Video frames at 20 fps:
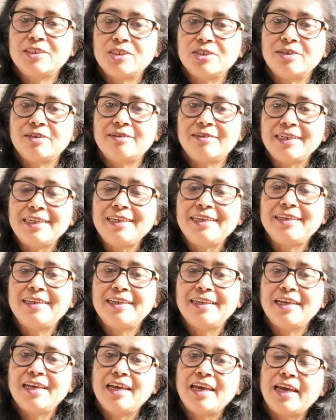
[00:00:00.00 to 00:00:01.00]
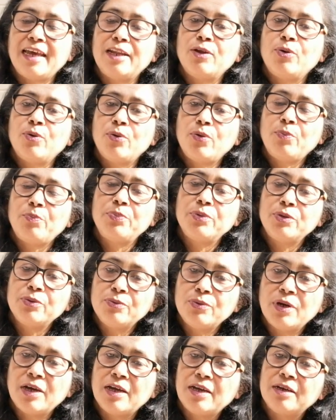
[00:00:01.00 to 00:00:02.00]
children and hope
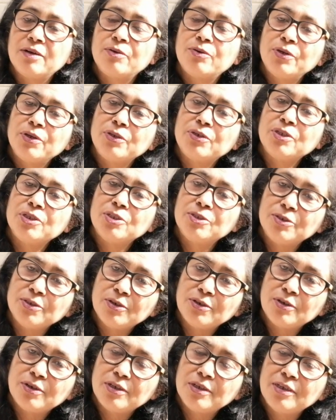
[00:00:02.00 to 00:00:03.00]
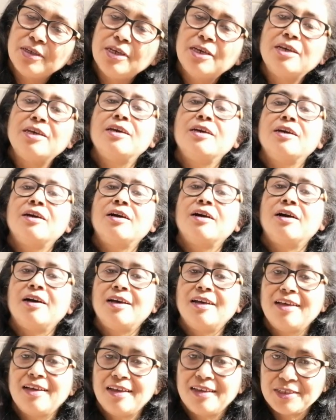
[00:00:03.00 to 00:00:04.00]
you are going to enjoy
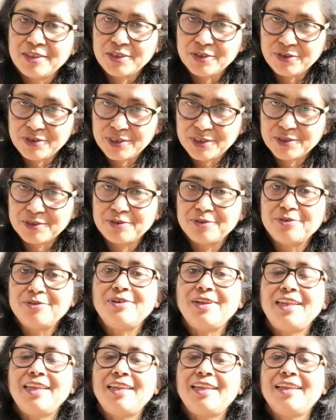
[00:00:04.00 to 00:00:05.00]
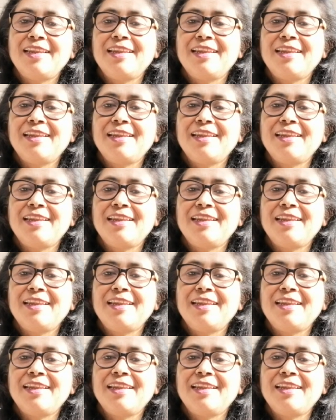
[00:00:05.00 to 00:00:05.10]
your school.